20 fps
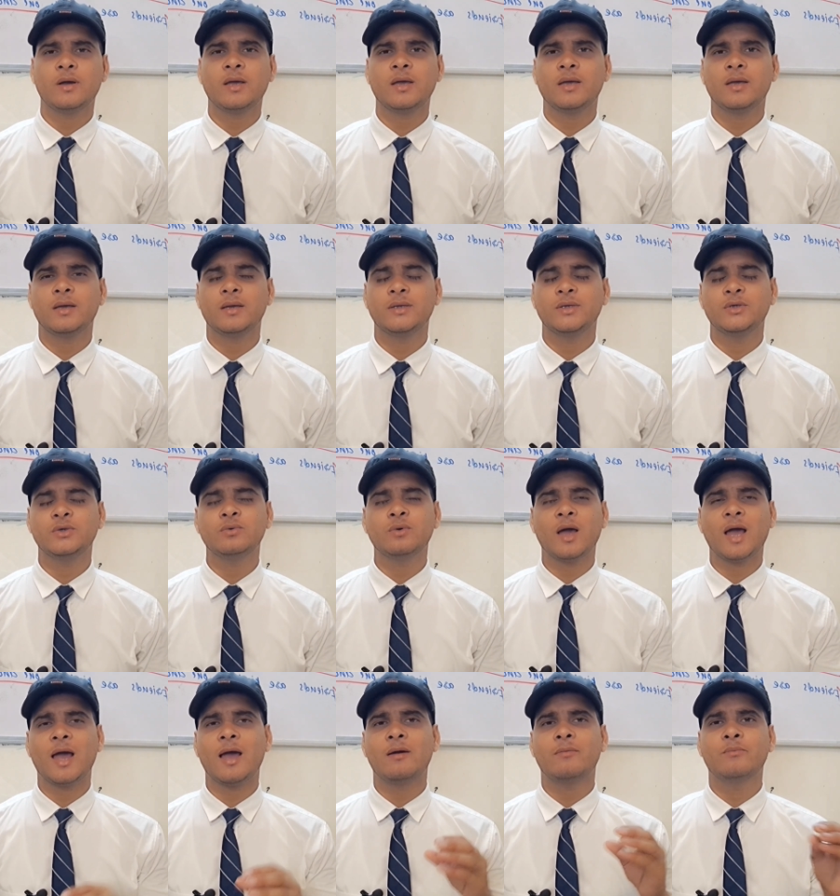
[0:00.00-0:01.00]
okay, you
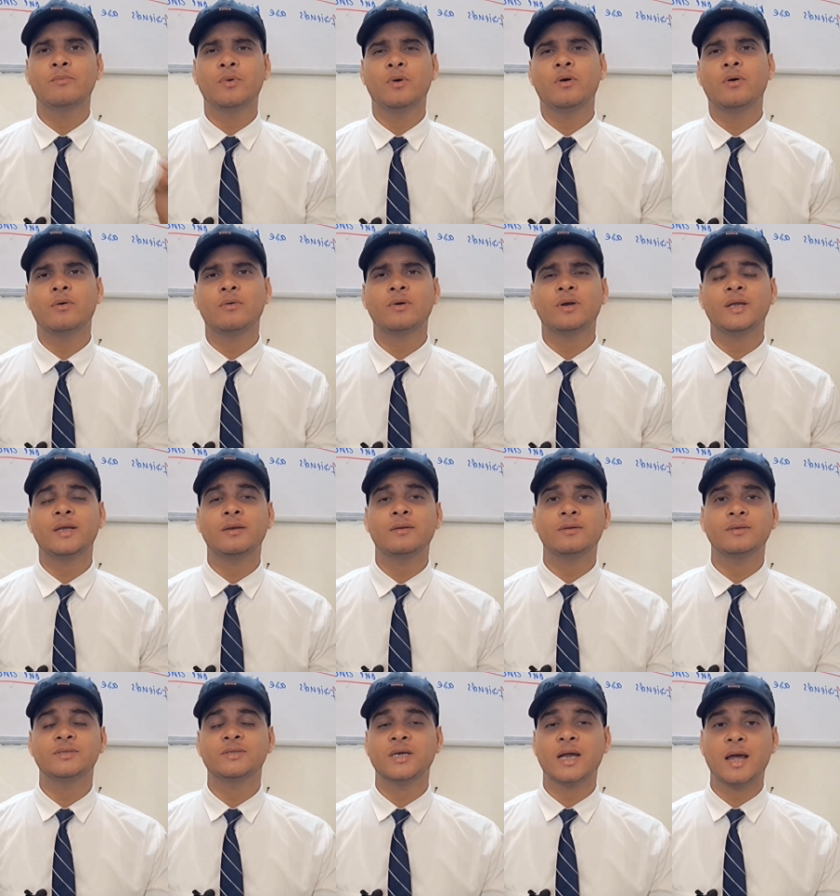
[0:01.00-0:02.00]
have born
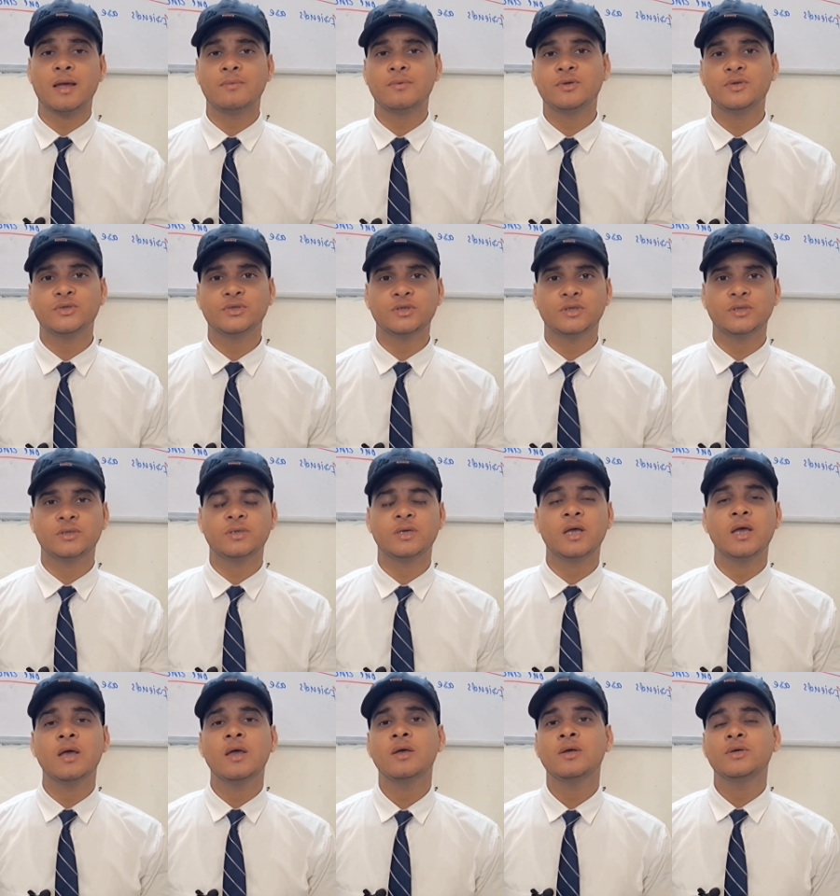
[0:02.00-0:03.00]
in a driving seat.
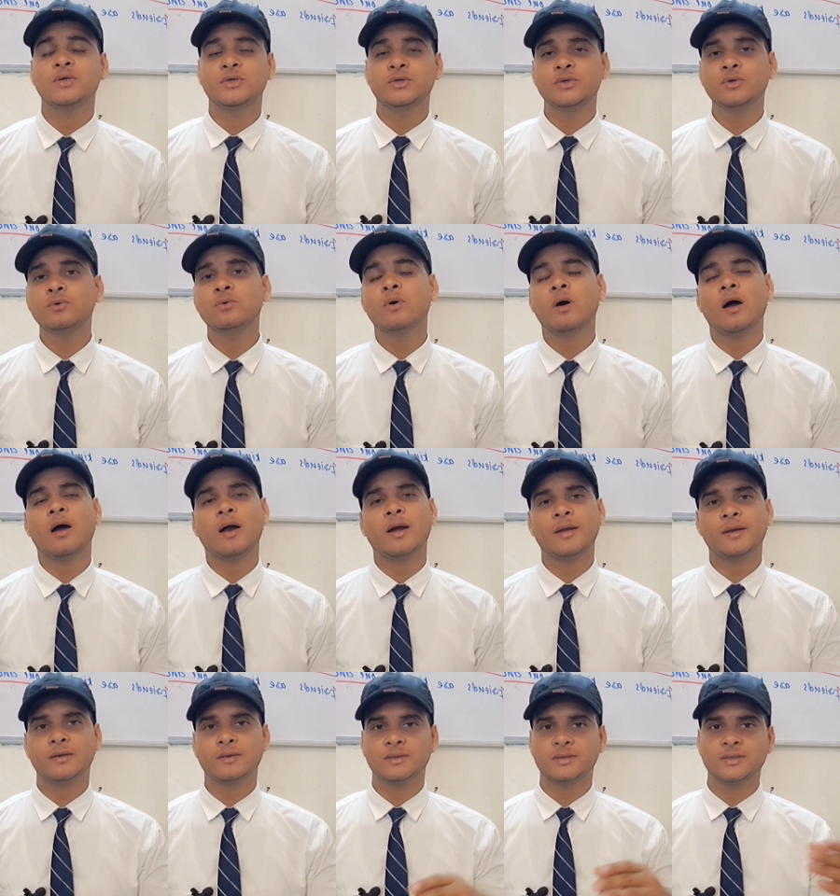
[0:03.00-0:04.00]
You
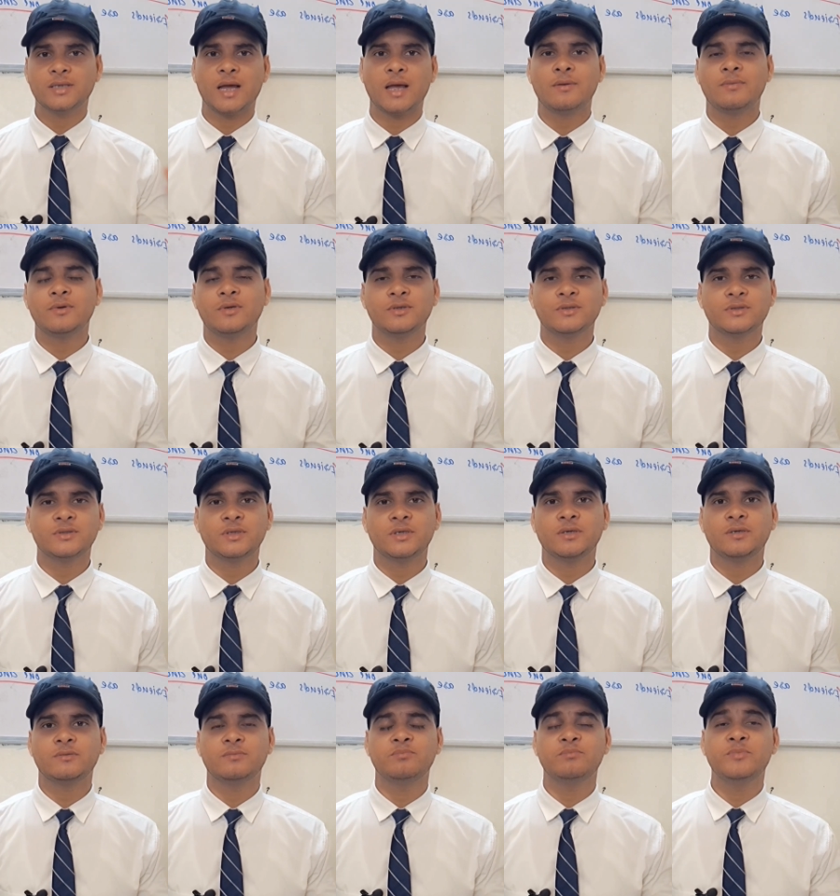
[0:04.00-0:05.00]
are in a driving
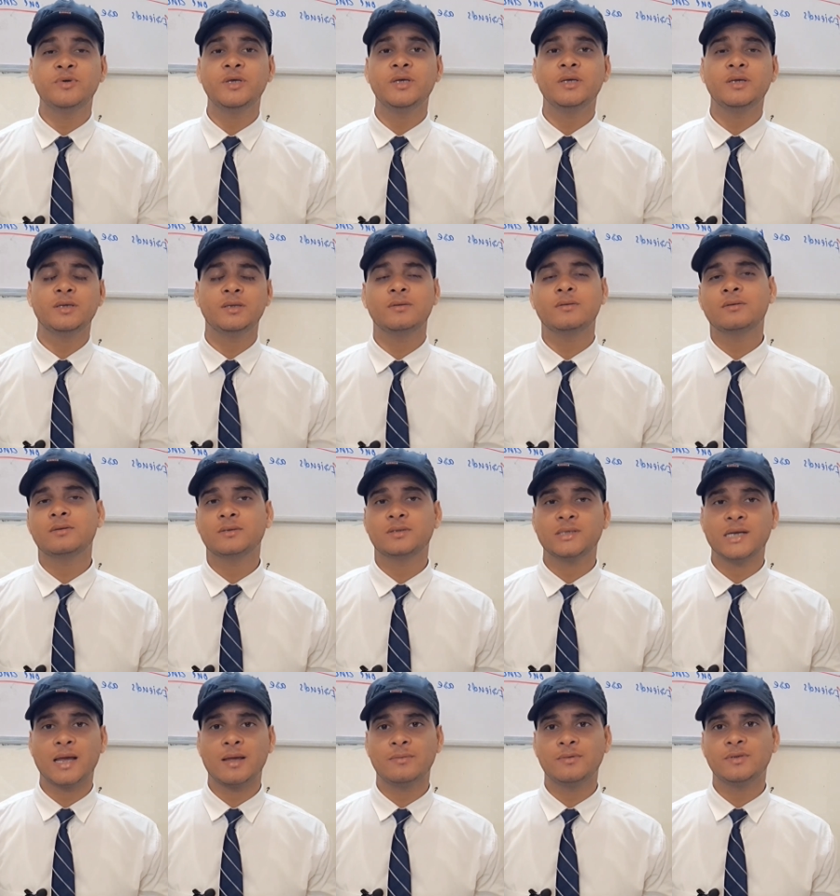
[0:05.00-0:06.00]
seat. Be in the
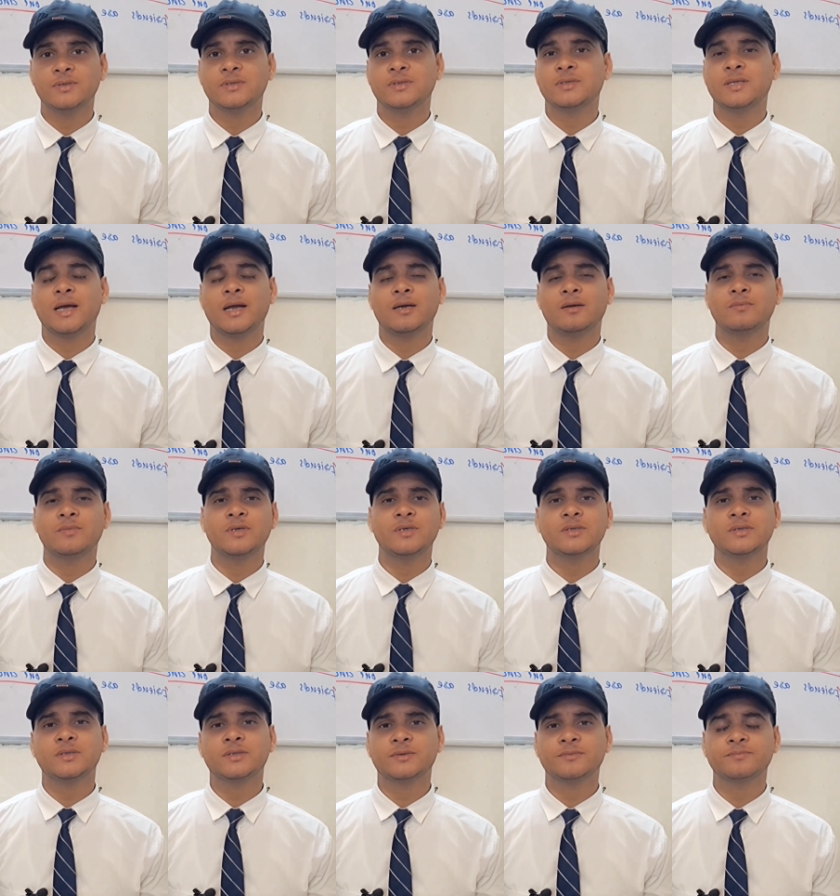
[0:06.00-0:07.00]
driving seat, that
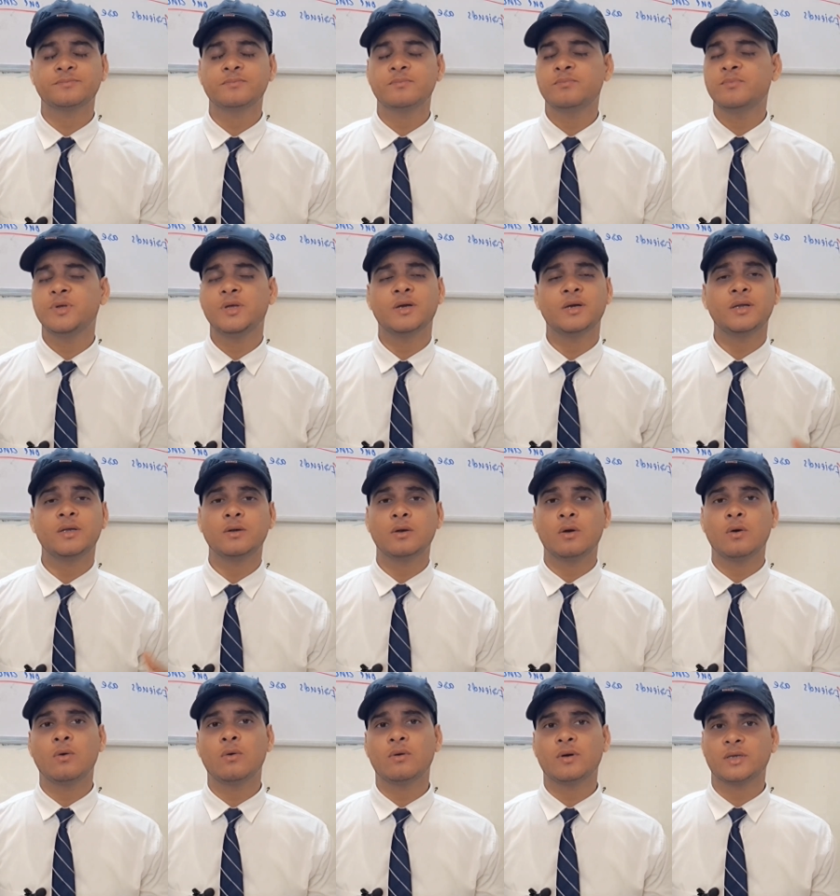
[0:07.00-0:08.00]
means bearing
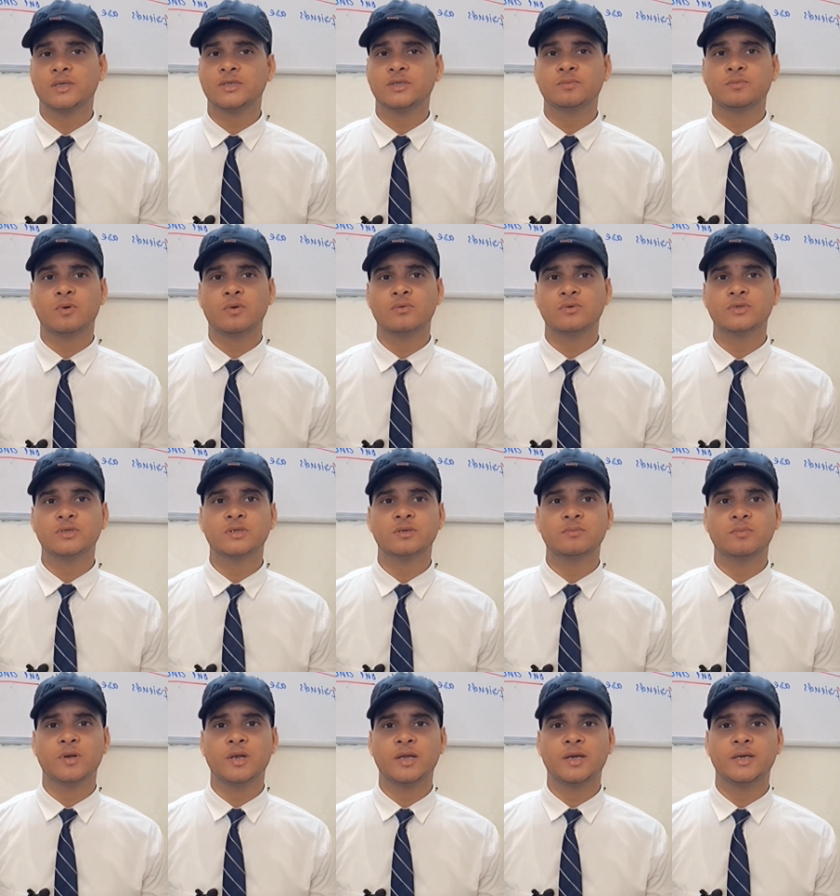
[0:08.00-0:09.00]
all
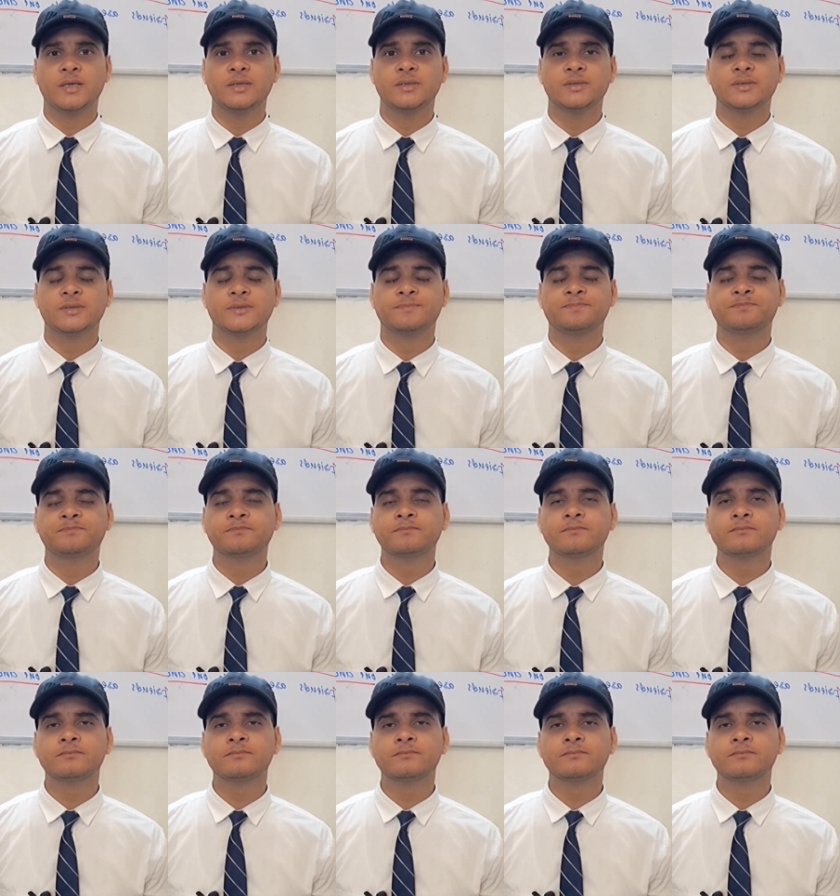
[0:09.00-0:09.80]
responsibilities.